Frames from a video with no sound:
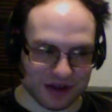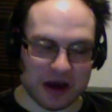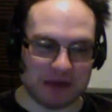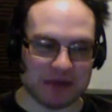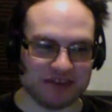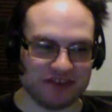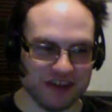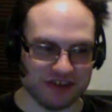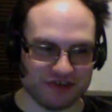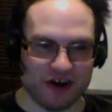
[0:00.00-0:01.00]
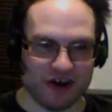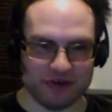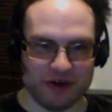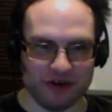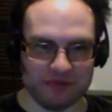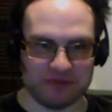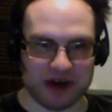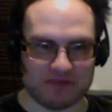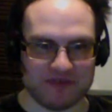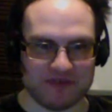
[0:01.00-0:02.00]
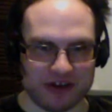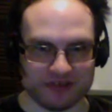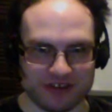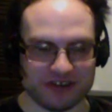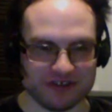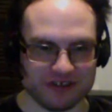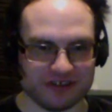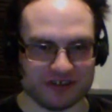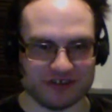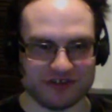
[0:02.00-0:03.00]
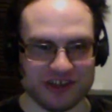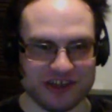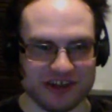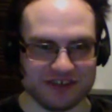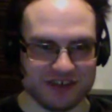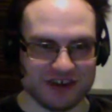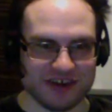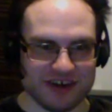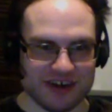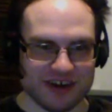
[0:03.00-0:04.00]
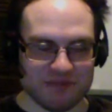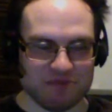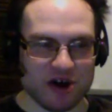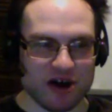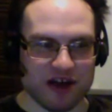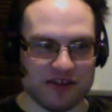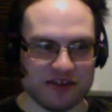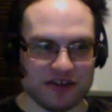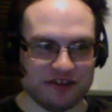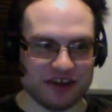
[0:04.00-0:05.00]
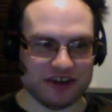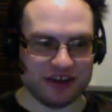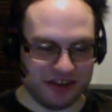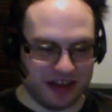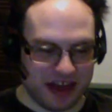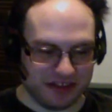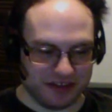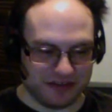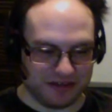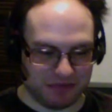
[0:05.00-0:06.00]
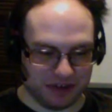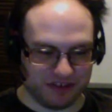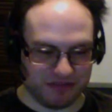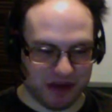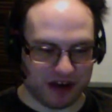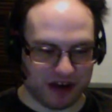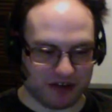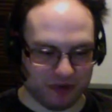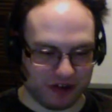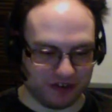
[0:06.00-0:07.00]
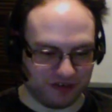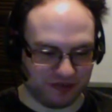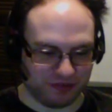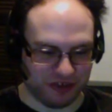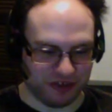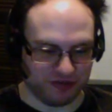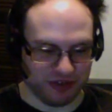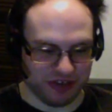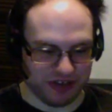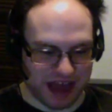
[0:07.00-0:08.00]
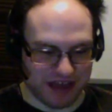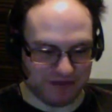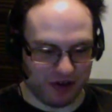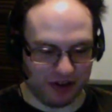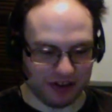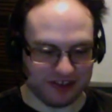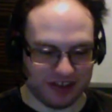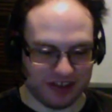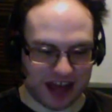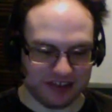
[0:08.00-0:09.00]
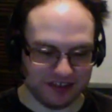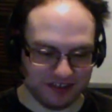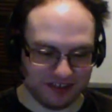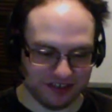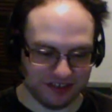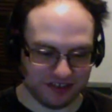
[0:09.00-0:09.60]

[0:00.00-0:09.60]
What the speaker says: not saying they're all pop vinyl or, you know, but it's, again, that their business model was, because we have all these licenses,